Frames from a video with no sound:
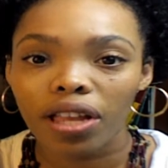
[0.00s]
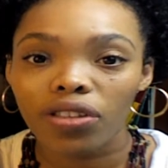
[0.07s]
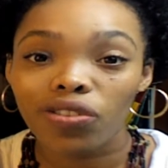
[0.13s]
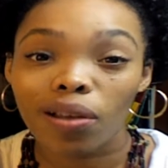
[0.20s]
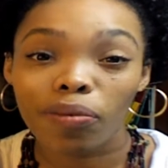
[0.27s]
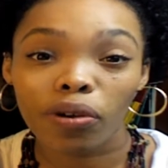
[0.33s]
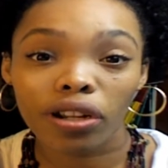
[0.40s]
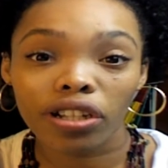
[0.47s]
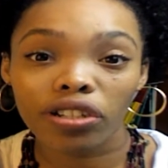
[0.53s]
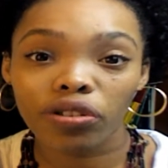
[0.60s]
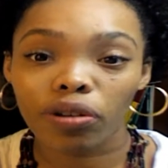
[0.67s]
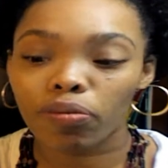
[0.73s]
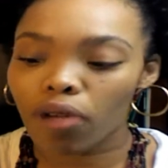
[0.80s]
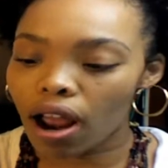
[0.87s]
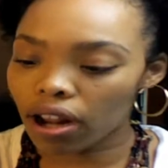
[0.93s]
So I'm going to do
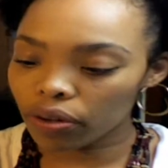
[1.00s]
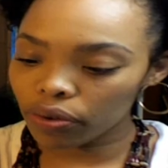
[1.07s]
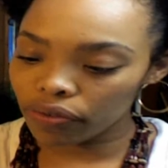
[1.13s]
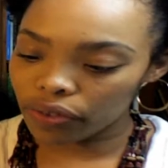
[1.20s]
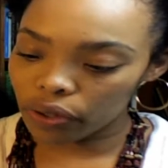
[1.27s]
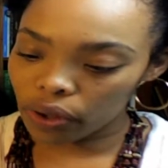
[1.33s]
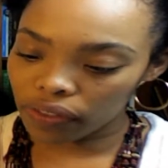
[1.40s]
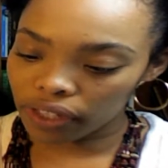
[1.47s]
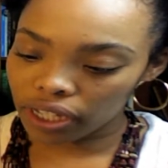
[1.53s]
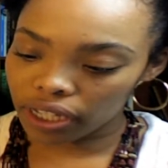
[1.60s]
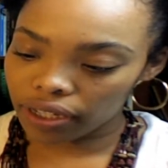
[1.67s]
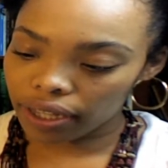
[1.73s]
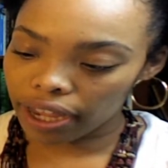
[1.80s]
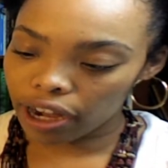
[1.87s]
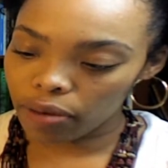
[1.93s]
a product review on
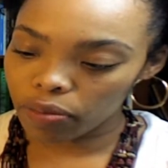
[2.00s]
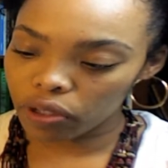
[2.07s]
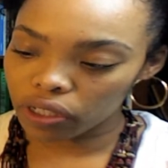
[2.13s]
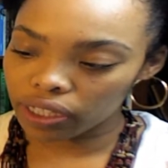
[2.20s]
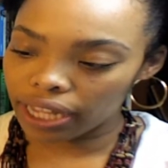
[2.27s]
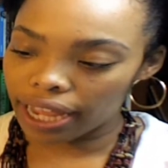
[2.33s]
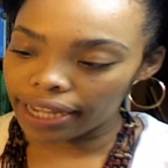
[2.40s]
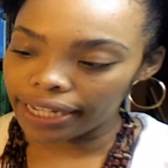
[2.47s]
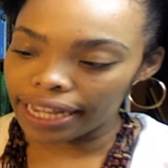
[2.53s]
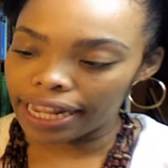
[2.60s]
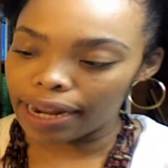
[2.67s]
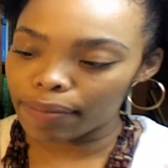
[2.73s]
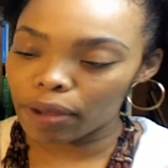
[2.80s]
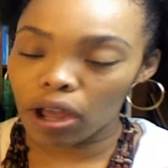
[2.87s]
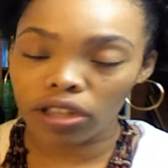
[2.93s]
the hair milk light,
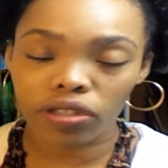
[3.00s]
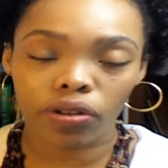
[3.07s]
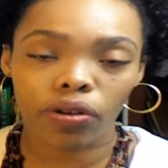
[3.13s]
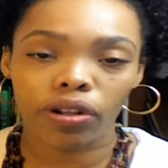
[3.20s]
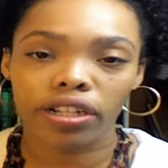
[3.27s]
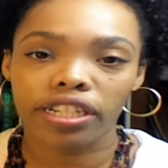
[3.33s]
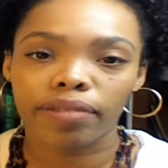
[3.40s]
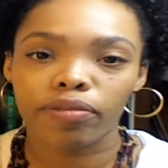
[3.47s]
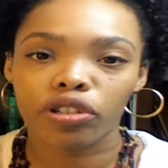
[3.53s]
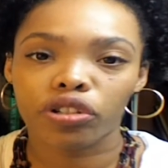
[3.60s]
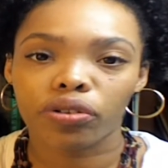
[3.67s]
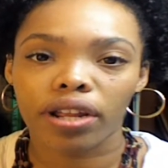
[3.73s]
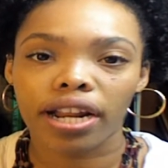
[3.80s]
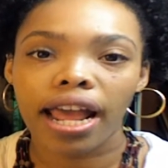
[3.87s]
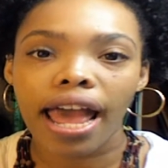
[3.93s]
and I'm also going to
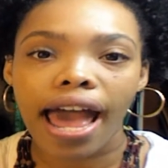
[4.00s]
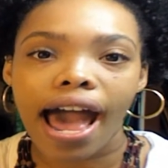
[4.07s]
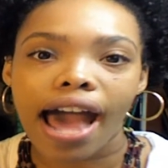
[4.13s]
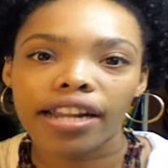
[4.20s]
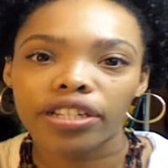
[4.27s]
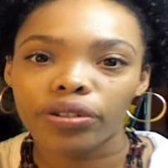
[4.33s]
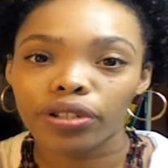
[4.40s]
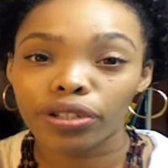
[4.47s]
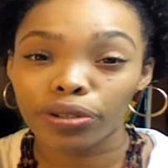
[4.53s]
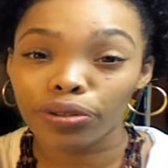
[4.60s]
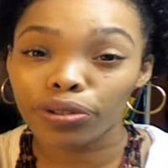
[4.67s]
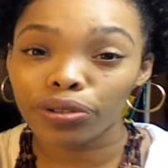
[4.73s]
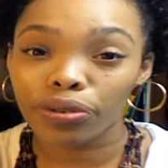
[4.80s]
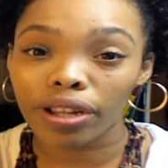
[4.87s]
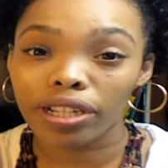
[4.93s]
demonstrate how to do a
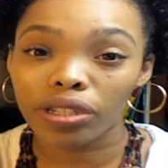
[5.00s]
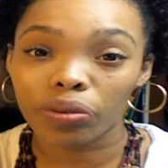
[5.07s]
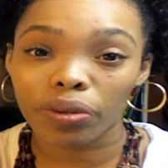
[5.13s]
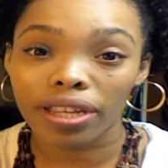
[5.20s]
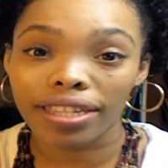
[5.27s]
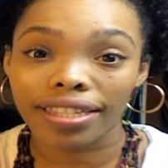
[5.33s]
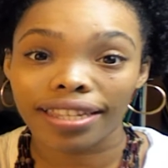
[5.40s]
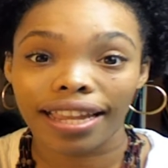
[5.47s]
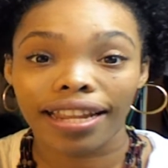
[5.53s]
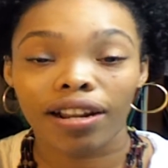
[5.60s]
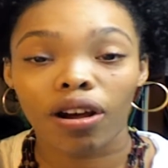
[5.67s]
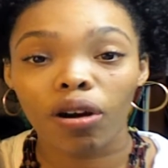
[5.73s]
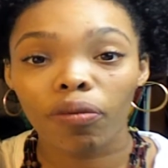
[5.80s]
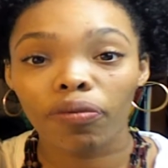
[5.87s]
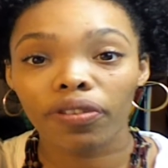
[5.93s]
2-strand twist, and
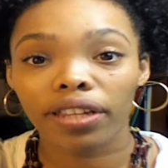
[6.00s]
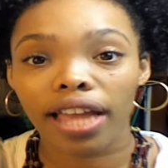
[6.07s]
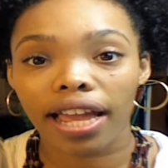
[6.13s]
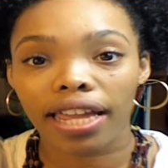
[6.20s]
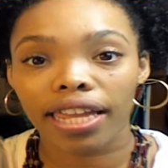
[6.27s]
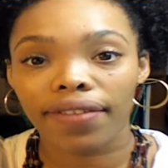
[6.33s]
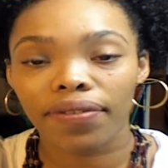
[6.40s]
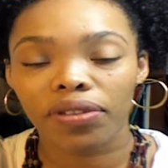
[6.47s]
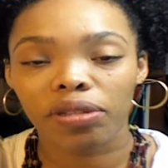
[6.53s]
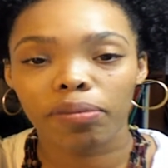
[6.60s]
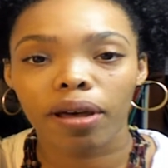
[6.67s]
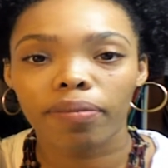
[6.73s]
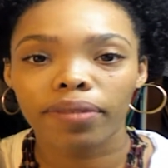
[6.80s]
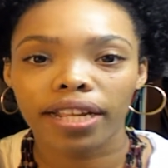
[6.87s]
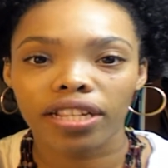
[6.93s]
hopefully I can give you some
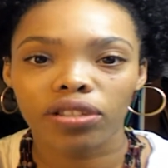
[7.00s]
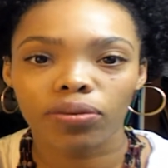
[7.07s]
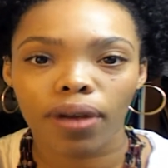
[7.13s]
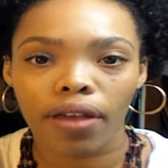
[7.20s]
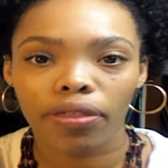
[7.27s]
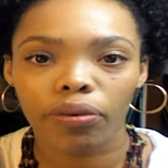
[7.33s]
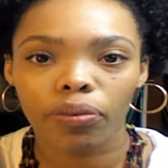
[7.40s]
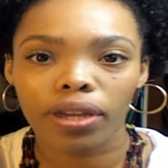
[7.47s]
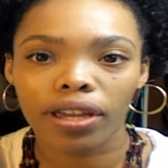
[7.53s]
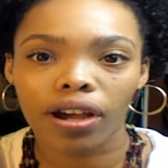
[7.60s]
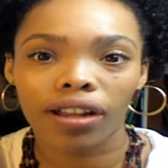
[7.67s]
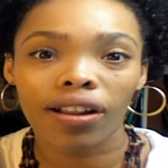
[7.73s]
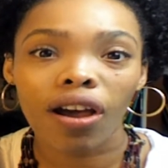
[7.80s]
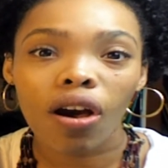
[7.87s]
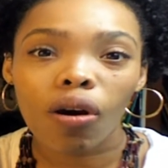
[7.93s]
updates throughout the week
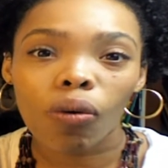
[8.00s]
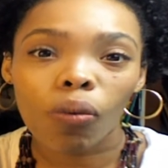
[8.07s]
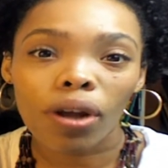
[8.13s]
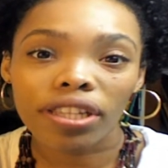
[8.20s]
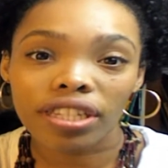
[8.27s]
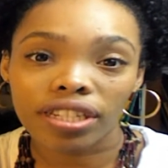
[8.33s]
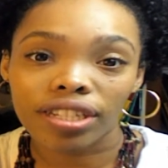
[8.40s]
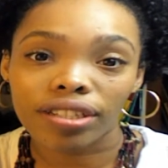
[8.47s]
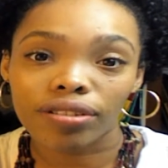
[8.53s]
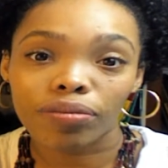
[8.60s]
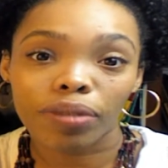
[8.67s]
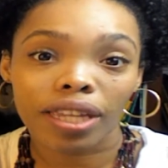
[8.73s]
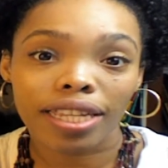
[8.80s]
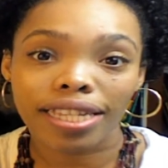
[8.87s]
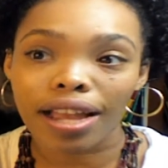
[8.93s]
on what to do,
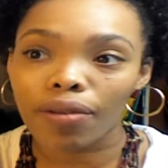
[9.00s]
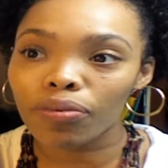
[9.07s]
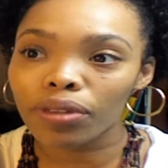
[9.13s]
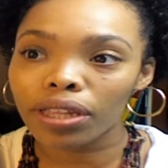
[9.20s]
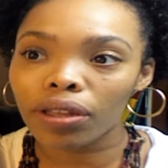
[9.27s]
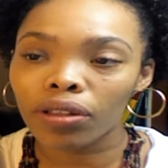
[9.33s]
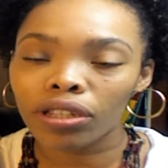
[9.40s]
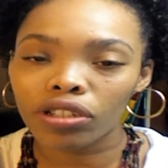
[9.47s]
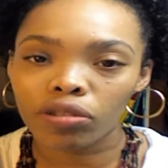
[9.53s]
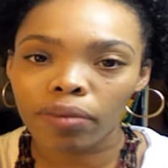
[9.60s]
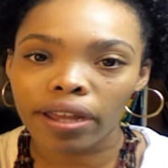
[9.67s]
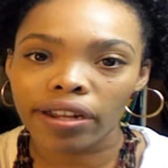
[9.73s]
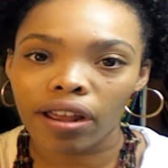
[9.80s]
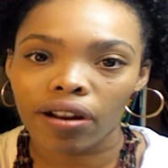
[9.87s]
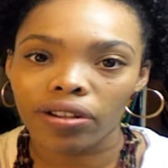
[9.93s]
because I really only do
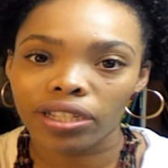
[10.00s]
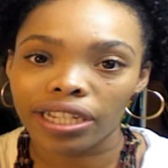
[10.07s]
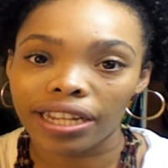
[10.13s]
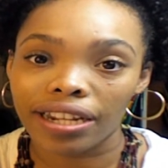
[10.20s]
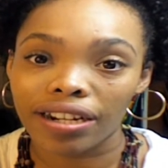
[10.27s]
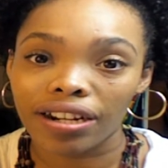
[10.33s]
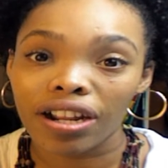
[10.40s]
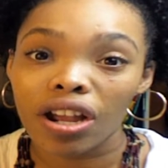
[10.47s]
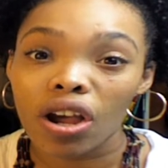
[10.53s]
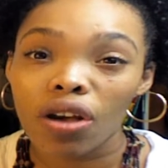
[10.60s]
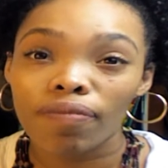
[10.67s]
my daughter's hair